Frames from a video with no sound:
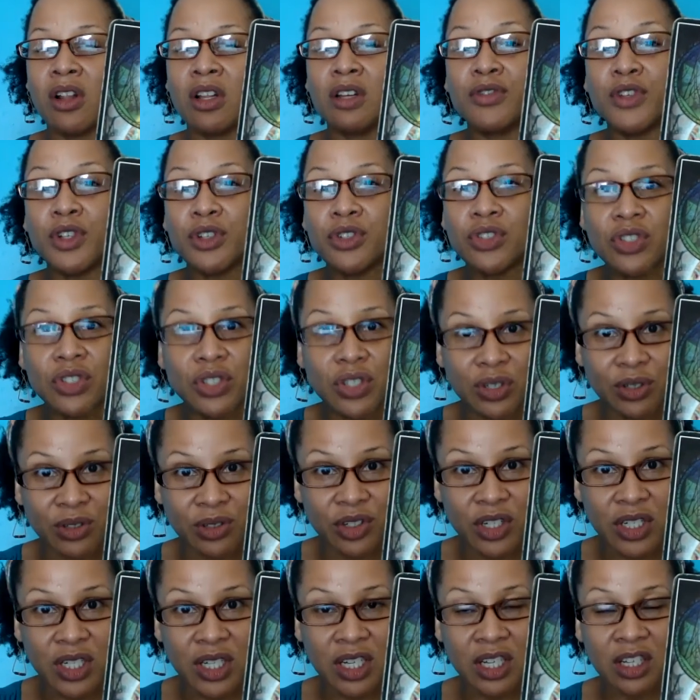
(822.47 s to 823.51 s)
of your
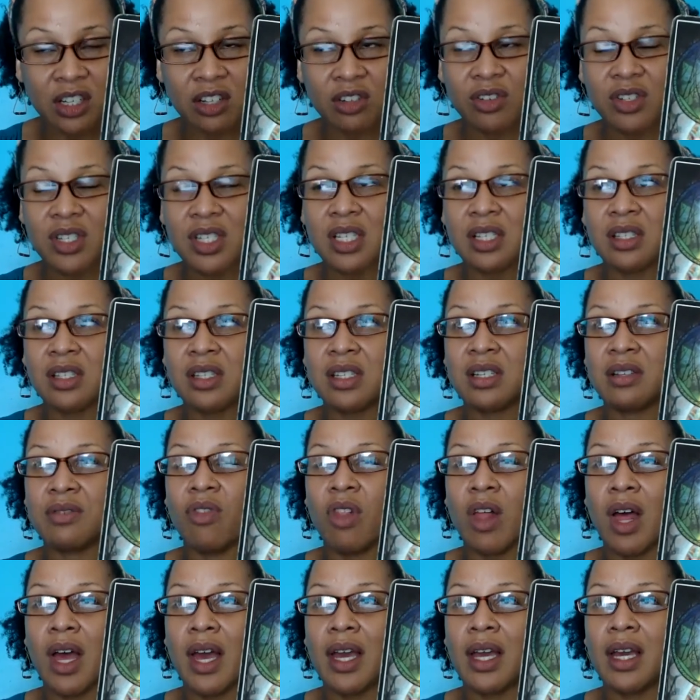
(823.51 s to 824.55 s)
security, your sense of
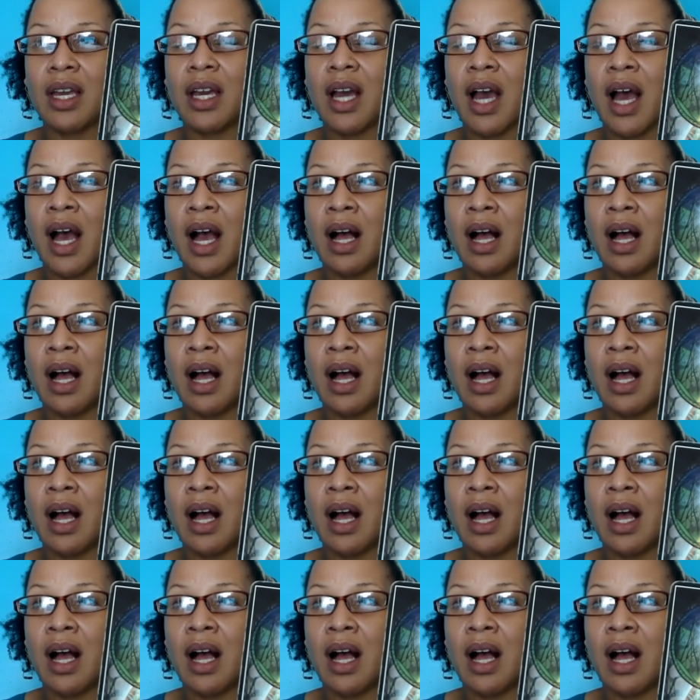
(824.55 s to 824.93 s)
like